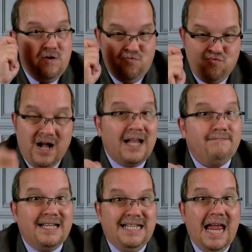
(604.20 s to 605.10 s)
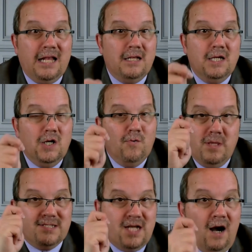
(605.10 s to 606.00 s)
right up to date with
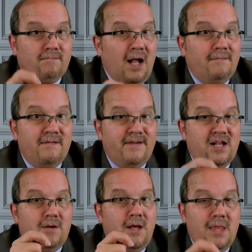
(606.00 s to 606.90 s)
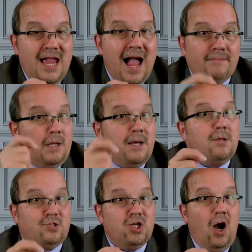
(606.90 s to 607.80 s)
this upcoming video that they have to let
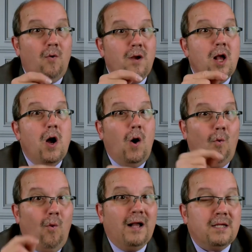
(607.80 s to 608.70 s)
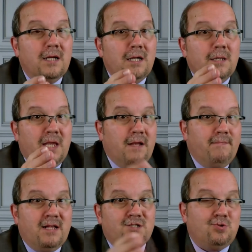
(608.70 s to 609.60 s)
us know what the
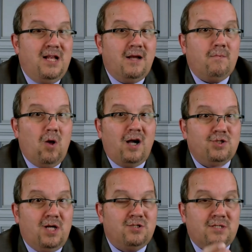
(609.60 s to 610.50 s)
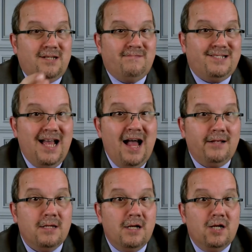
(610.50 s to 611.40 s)
administrative law judges have
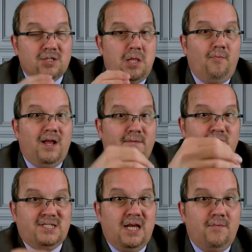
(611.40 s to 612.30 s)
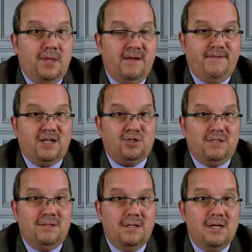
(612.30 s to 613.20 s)
said so that we can proceed with the
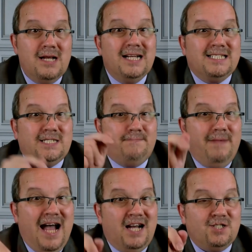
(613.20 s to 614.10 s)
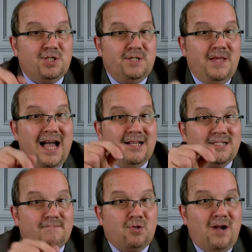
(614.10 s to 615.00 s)
eviction. Smash that
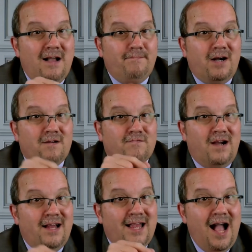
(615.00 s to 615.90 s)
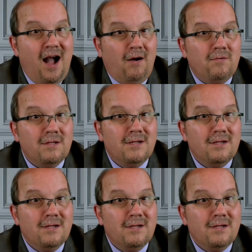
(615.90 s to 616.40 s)
subscribe button right now.